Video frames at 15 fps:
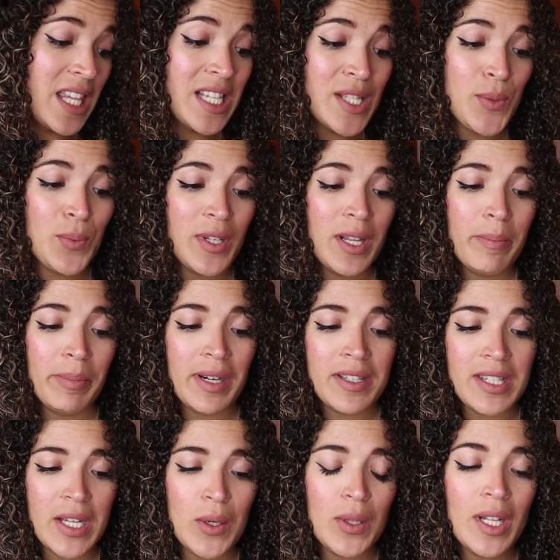this one in
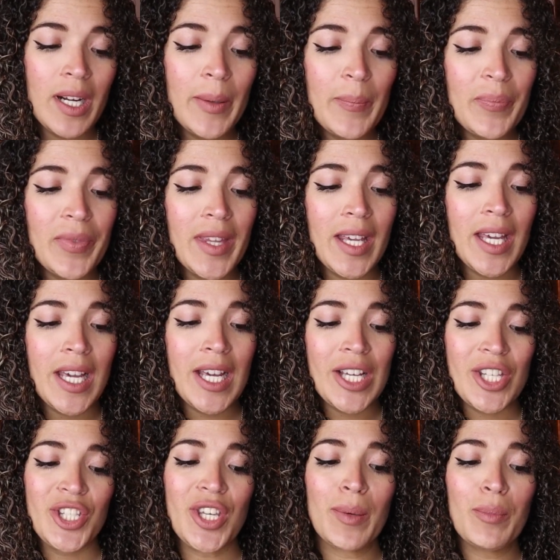particular,
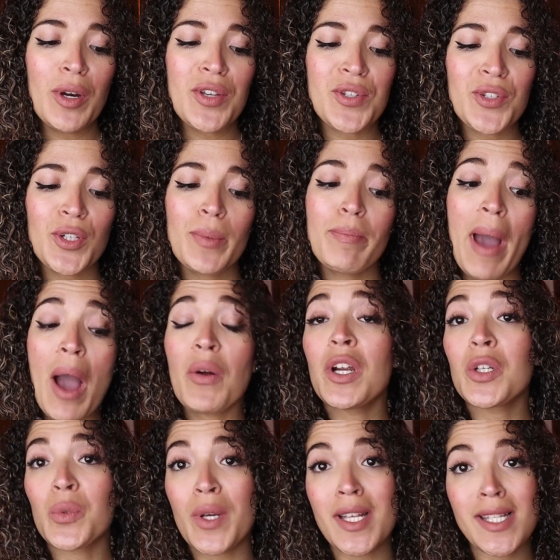the Shea Moisture
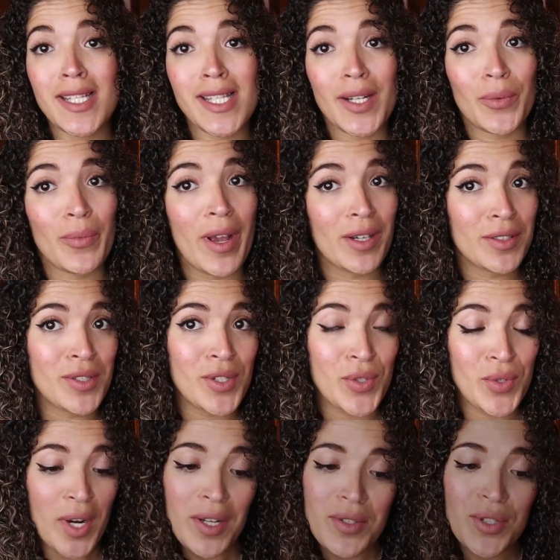Power Greens
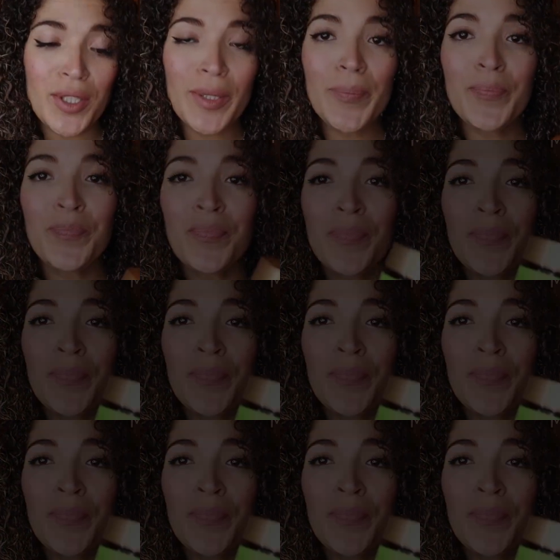Reconstructor.